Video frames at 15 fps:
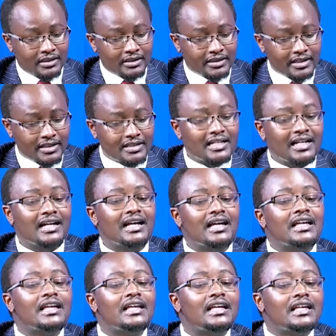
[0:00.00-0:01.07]
child's rights
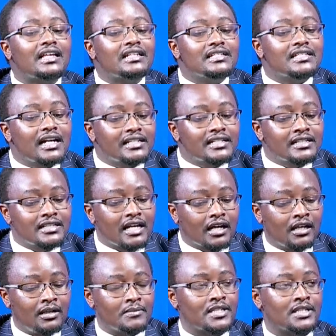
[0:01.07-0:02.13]
in certain
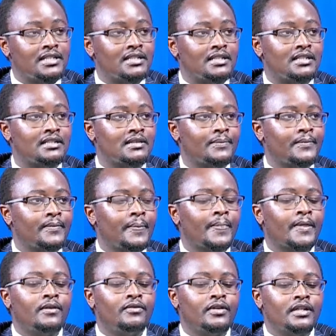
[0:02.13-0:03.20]
circumstances.
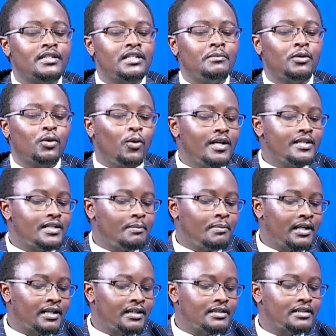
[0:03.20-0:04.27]
For example, why is the
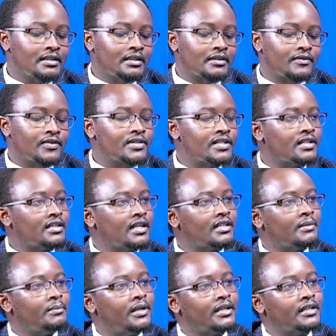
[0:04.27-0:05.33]
parent refusing the
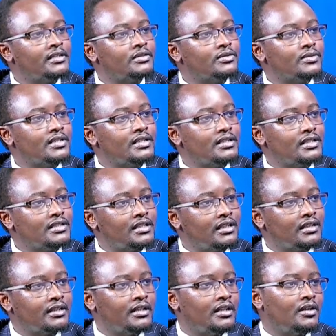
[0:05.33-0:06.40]
other parent to see the
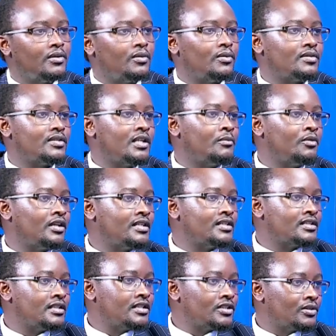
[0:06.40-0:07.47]
child? Was there
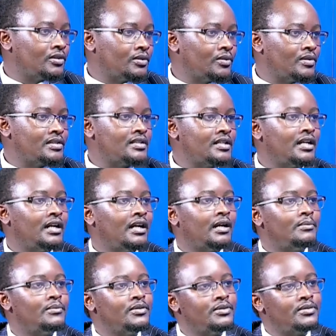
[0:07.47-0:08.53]
molestation? Was there
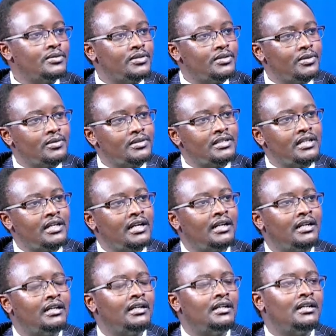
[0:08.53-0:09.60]
abuse? Was
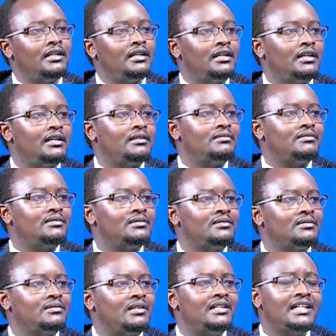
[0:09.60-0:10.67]
there
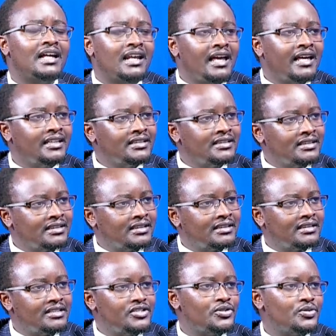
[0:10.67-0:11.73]
underlying
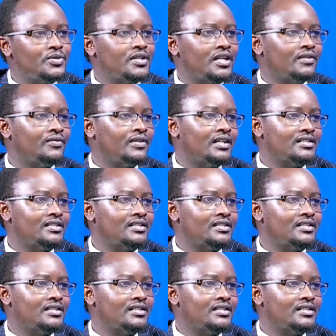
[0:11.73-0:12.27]
issues and